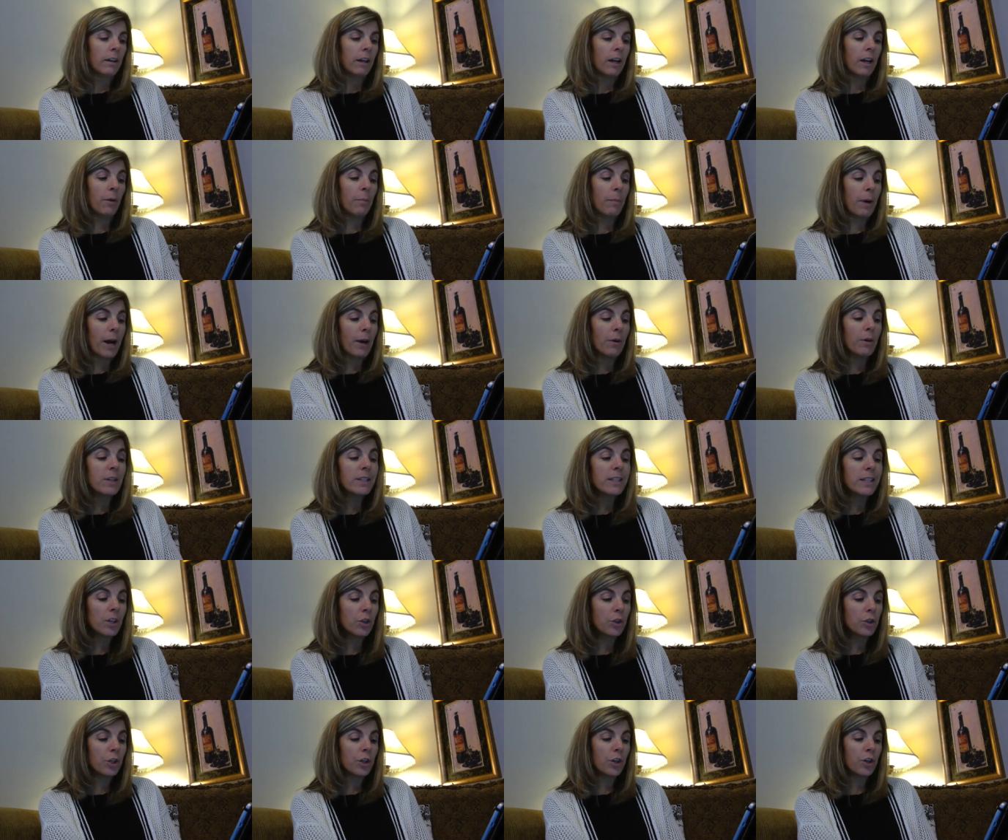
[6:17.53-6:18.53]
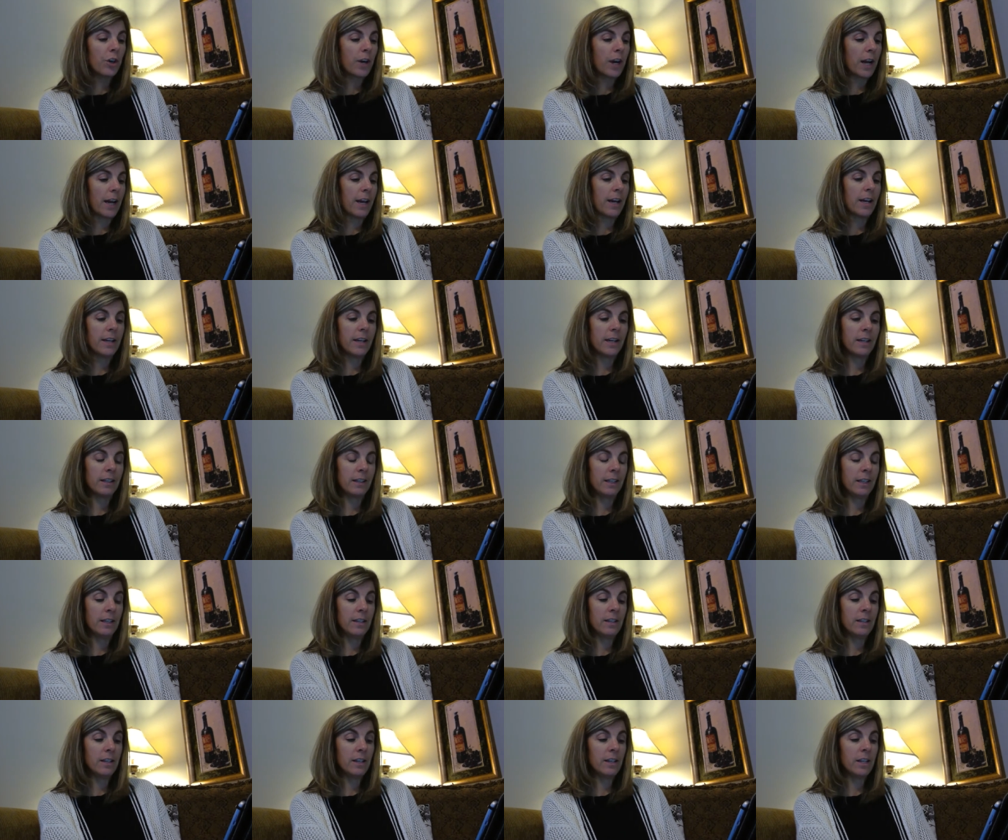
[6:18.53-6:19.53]
Elmira tilted her head and
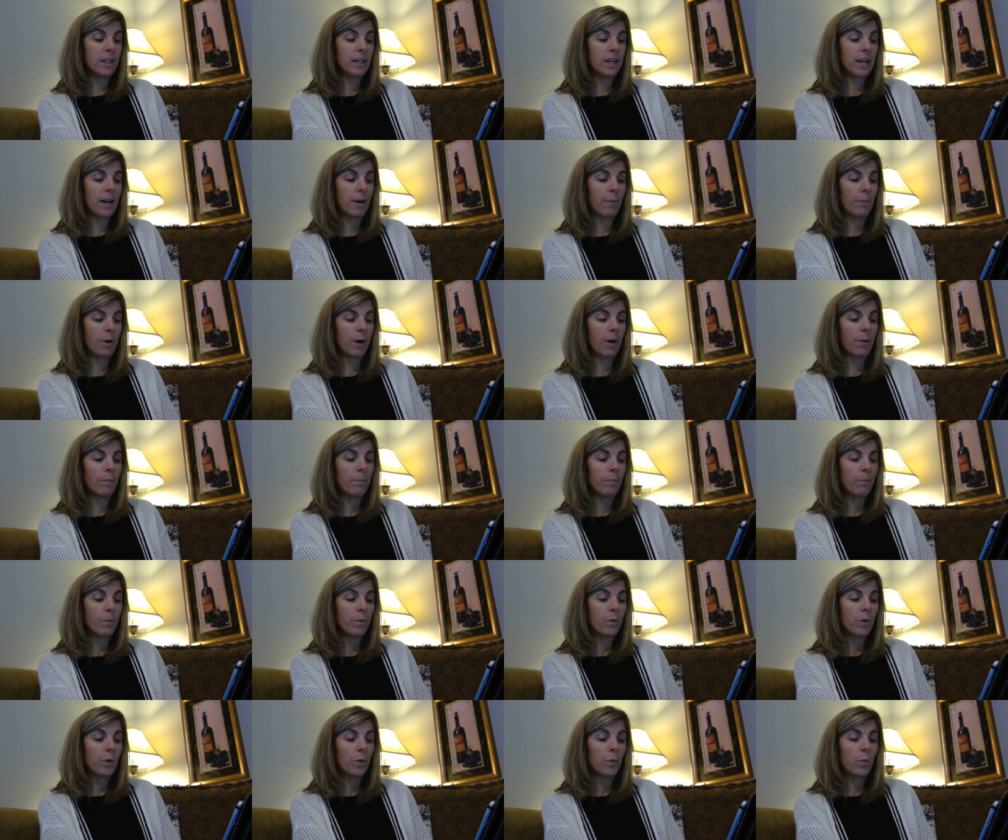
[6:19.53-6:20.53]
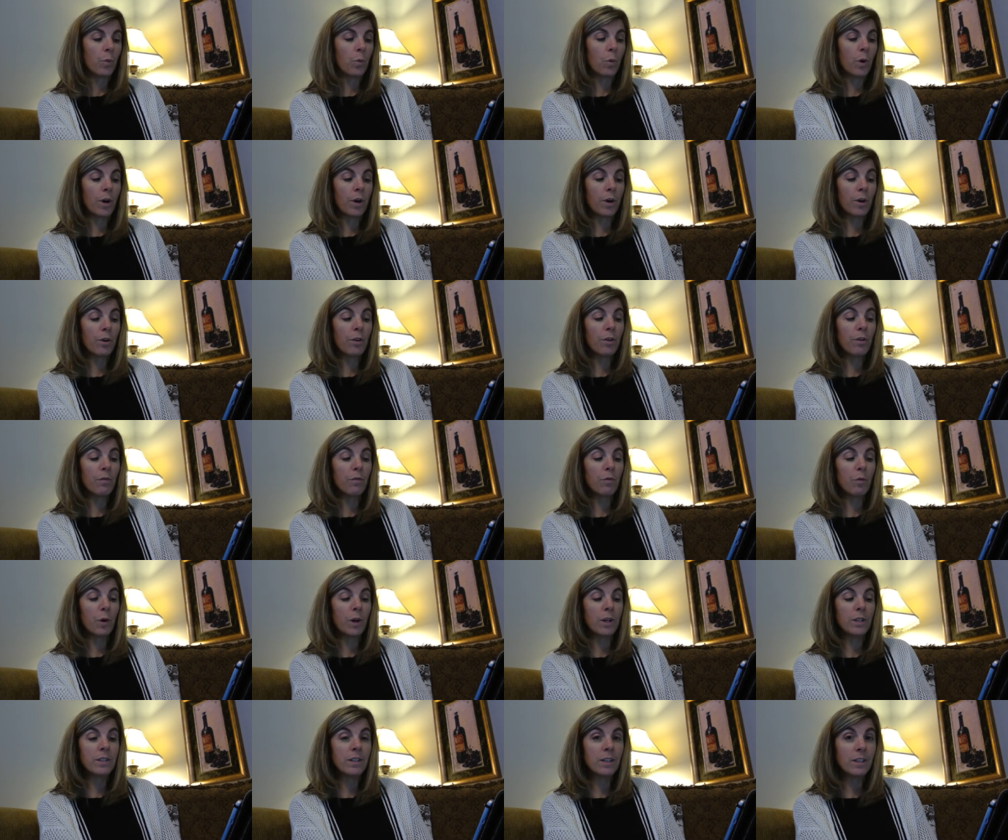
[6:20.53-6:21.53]
leaned into the camera. What are the
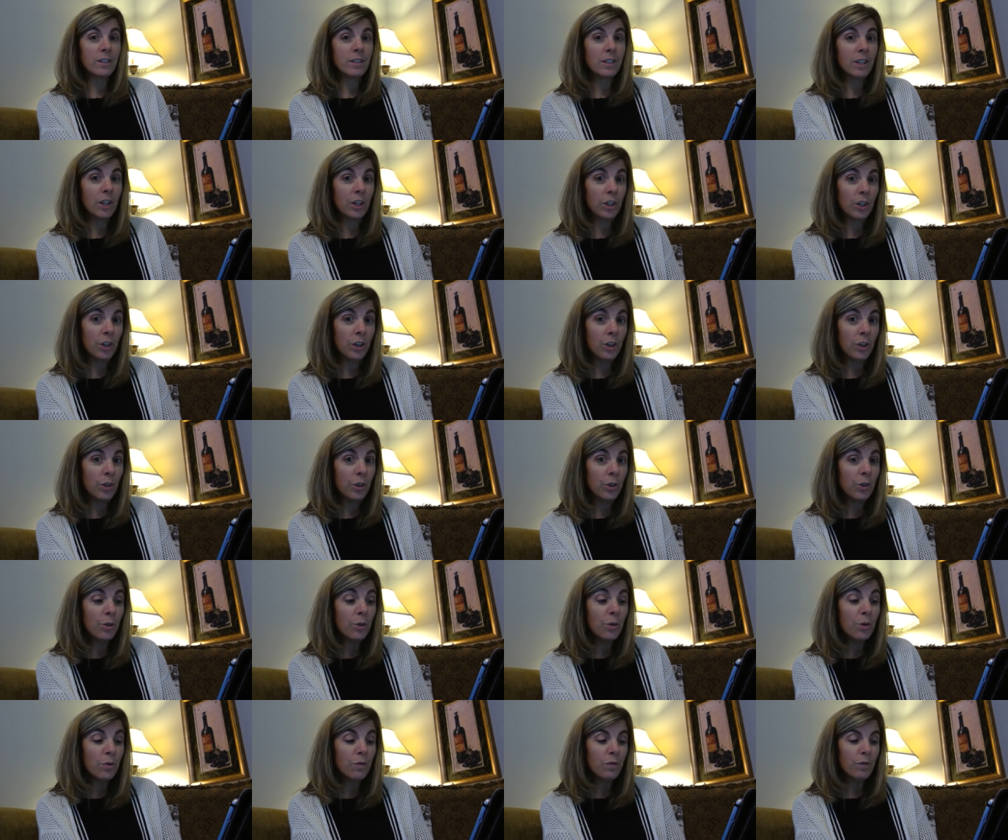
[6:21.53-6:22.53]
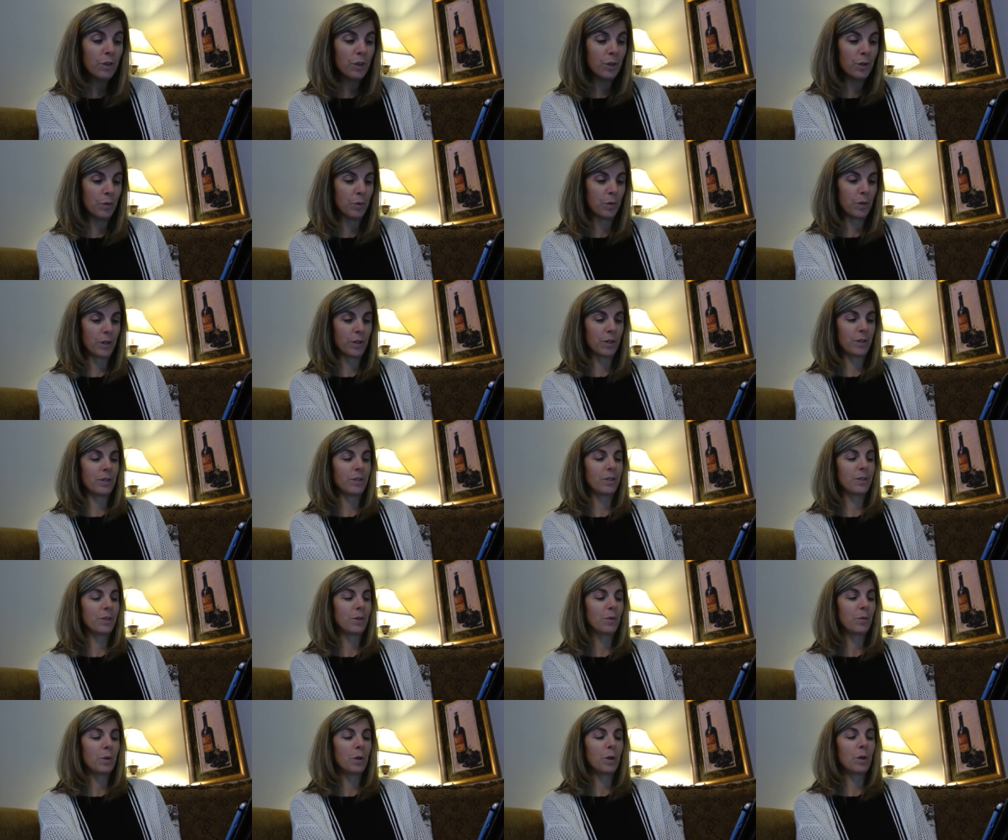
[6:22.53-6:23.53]
voices that you
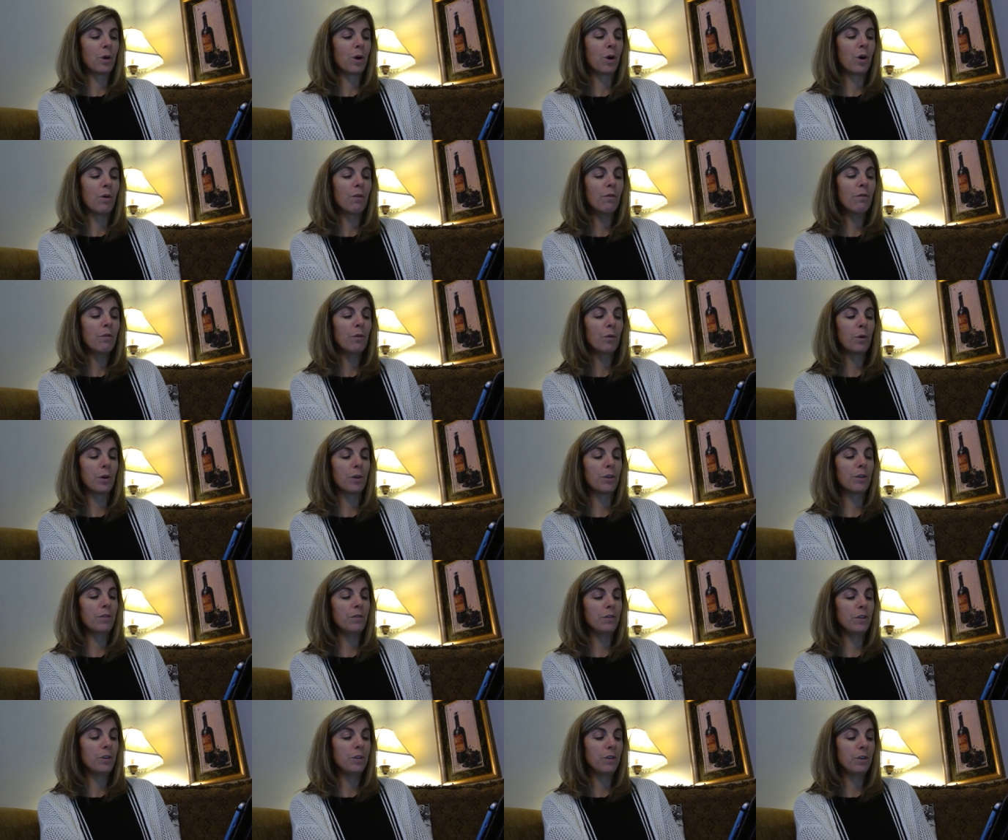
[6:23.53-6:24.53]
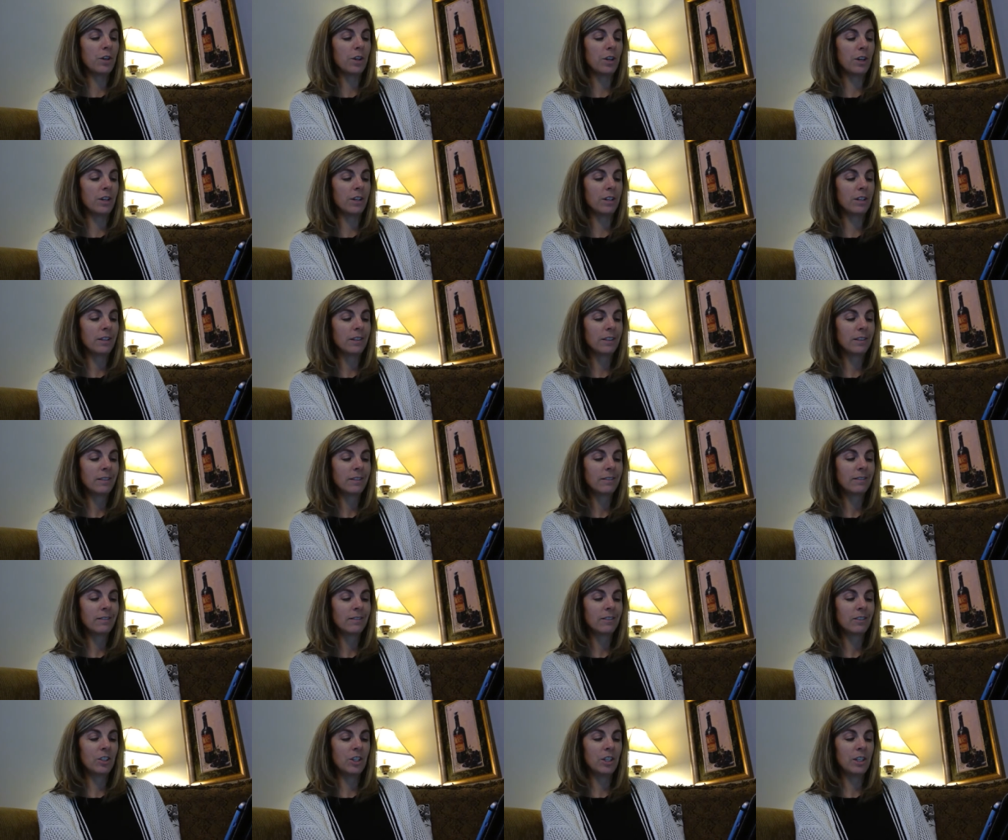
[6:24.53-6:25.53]
viewers would call forth if you could?
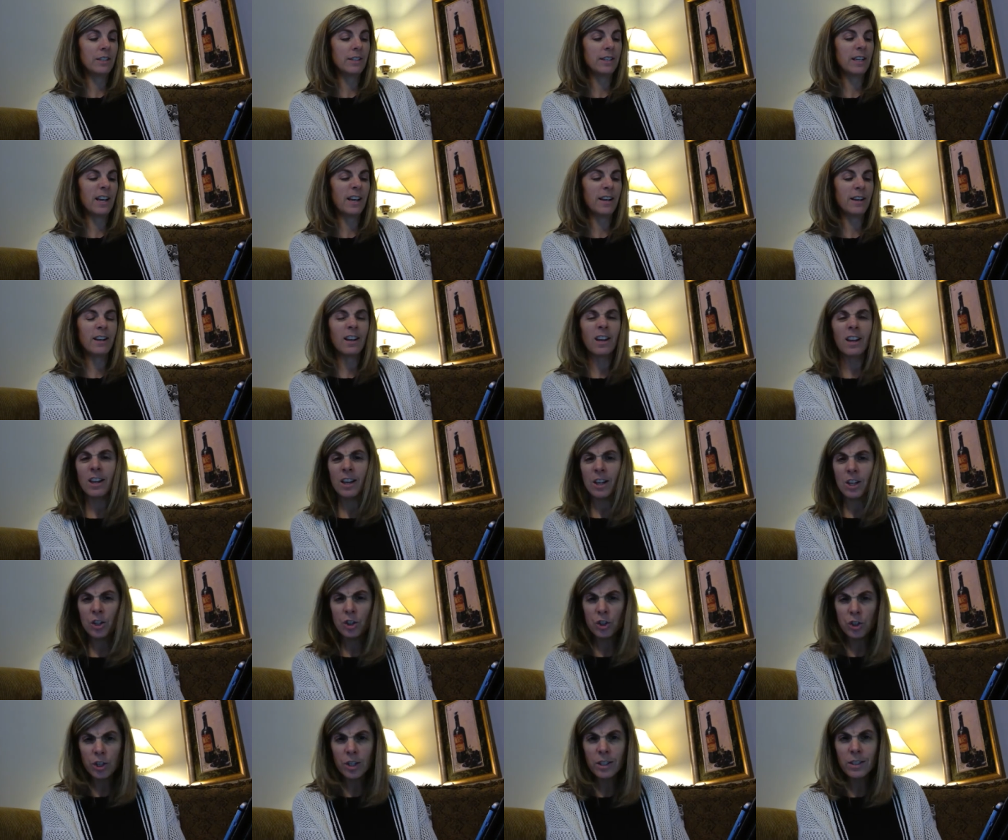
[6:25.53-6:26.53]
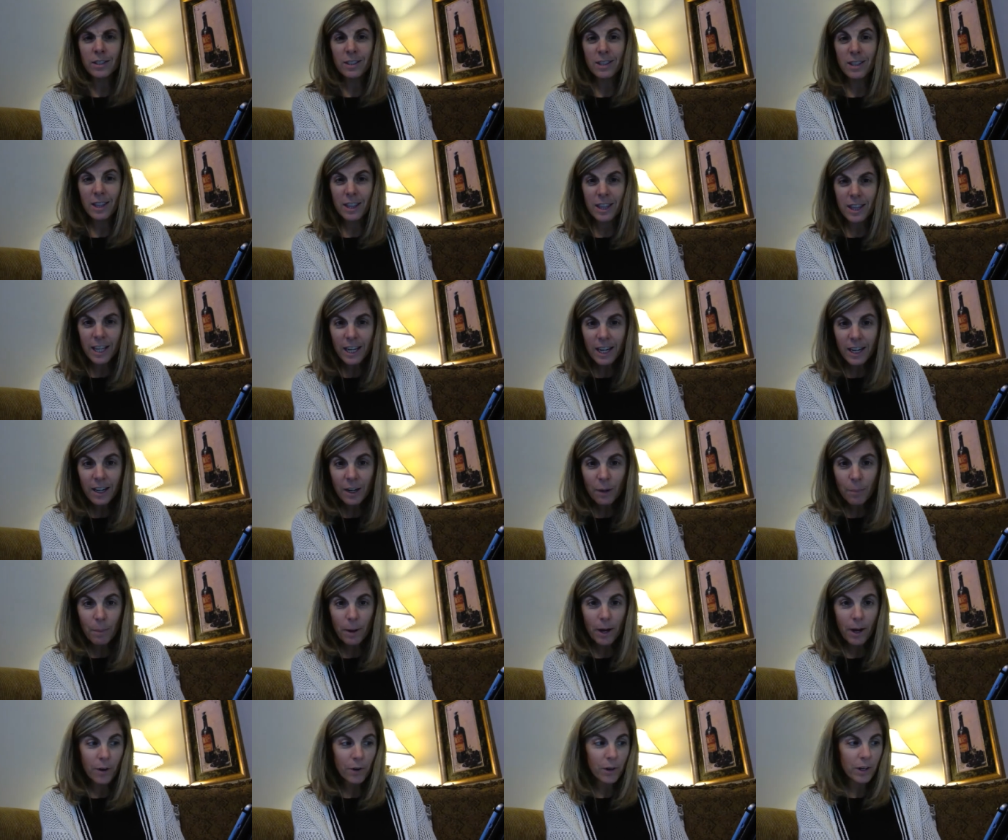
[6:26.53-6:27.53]
She said. Just think
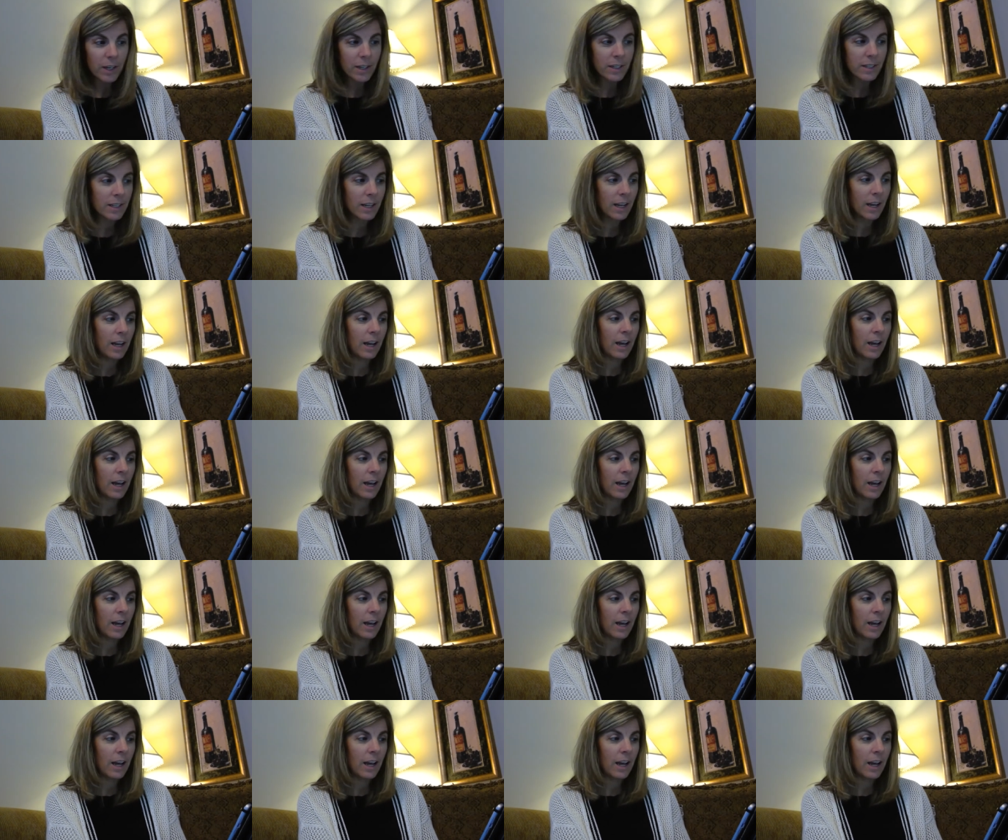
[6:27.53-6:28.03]
about it.